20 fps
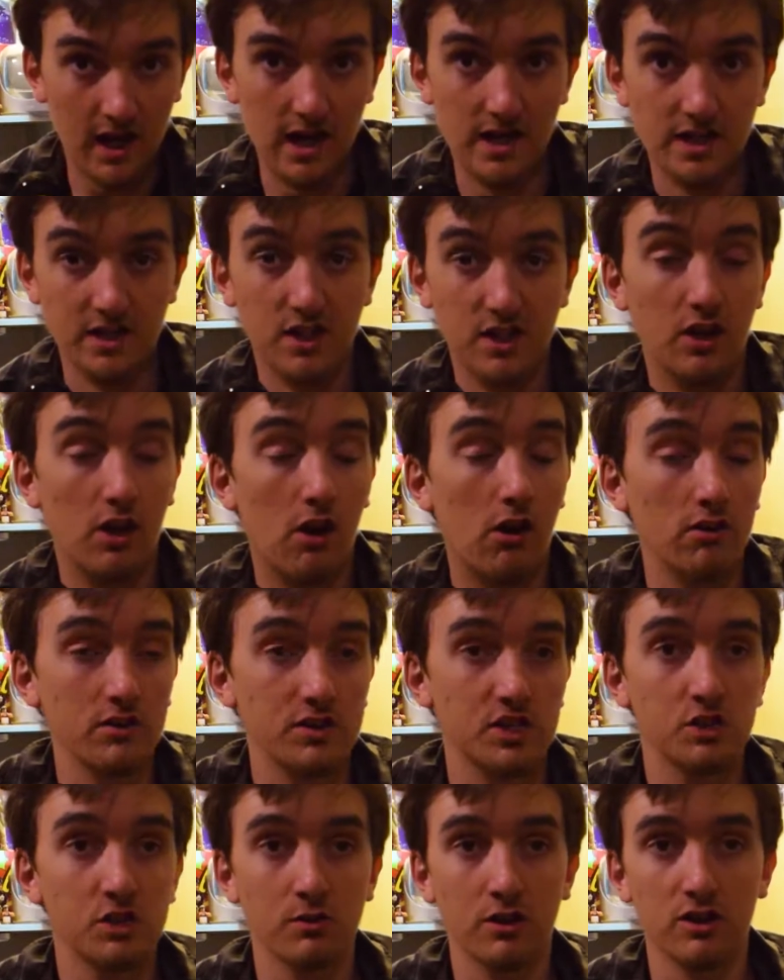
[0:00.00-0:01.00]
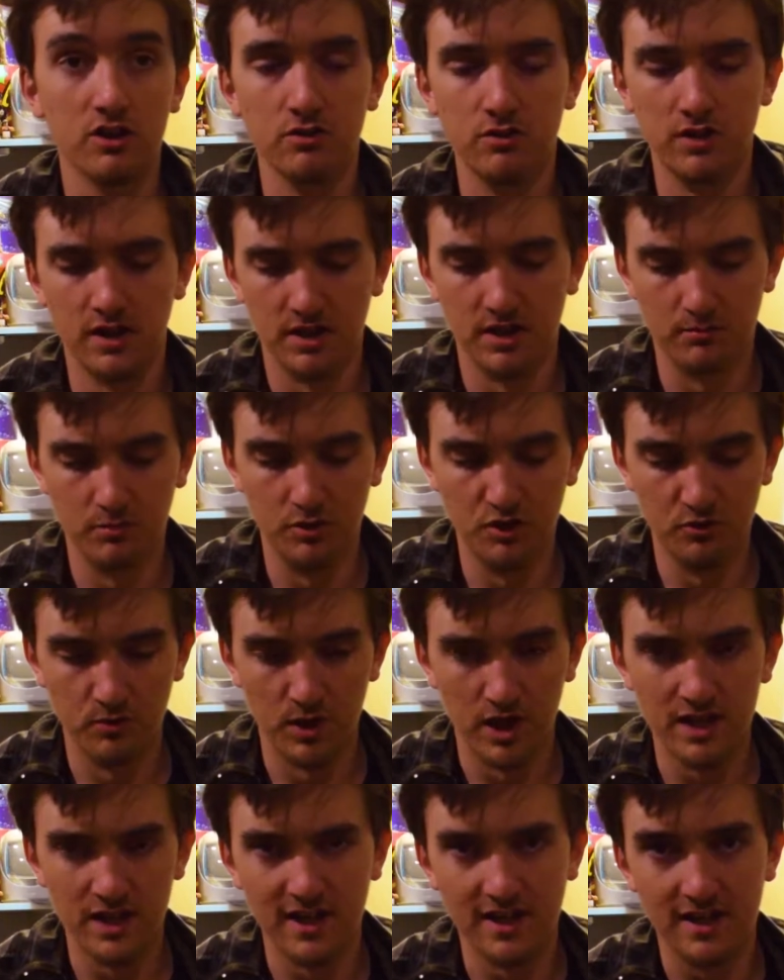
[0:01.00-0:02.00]
And also included in the
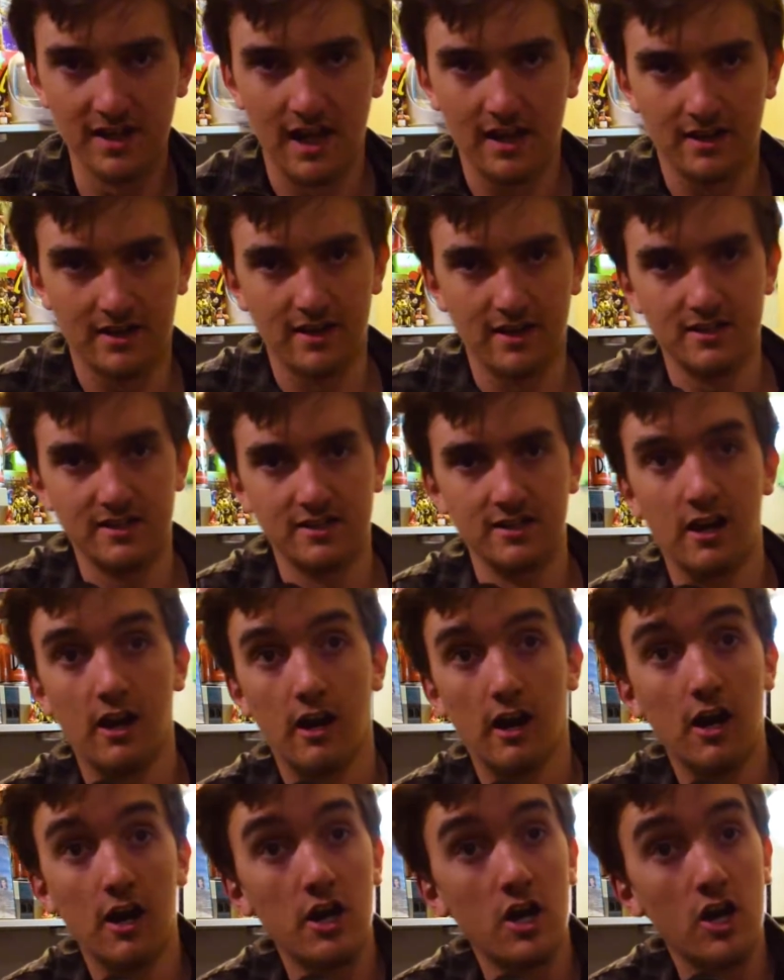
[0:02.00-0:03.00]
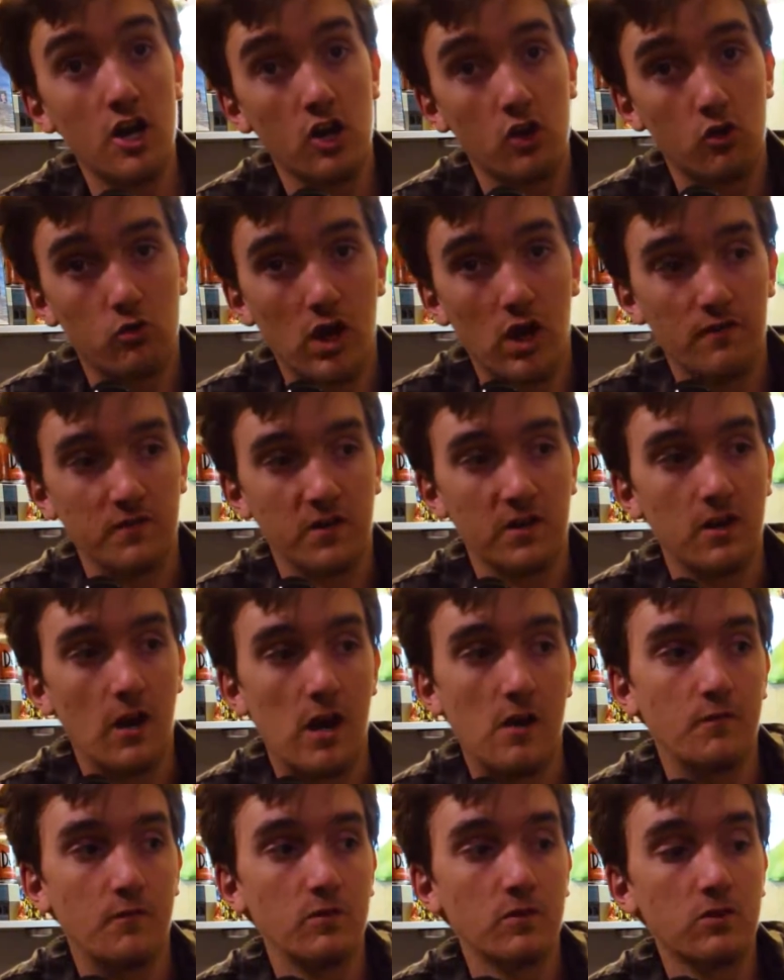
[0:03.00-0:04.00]
Blu-ray, you got this graphic
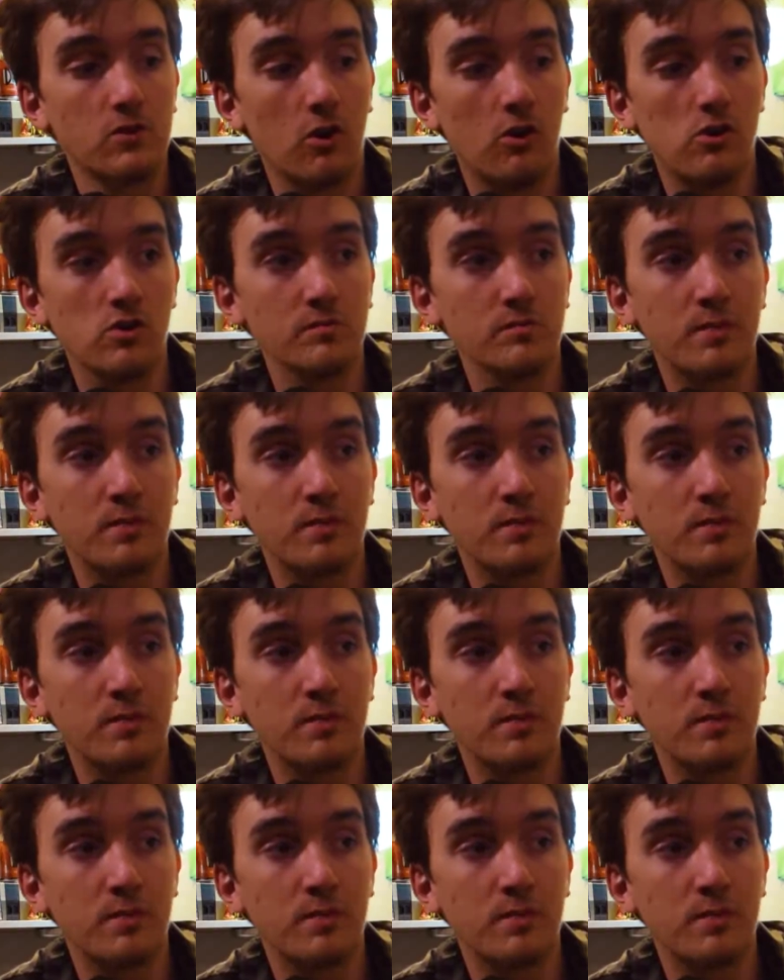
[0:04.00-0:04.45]
novel called